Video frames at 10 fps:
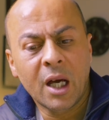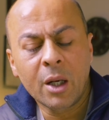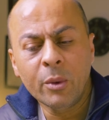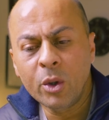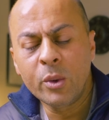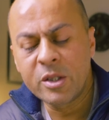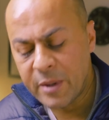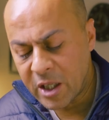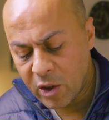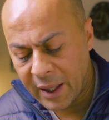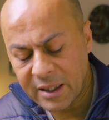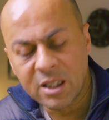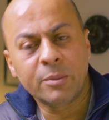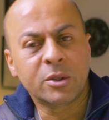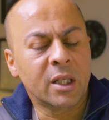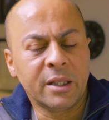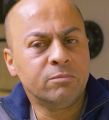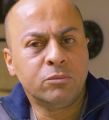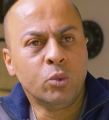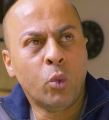I don't want to always be cranked up to like
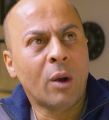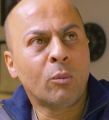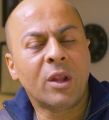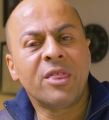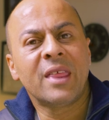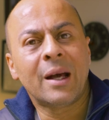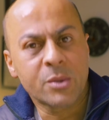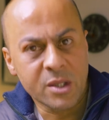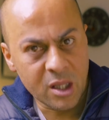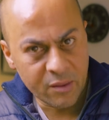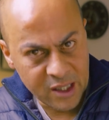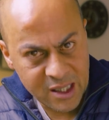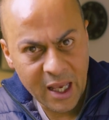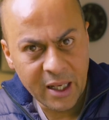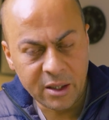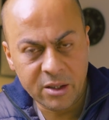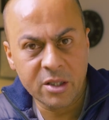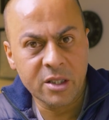1/1000th of a second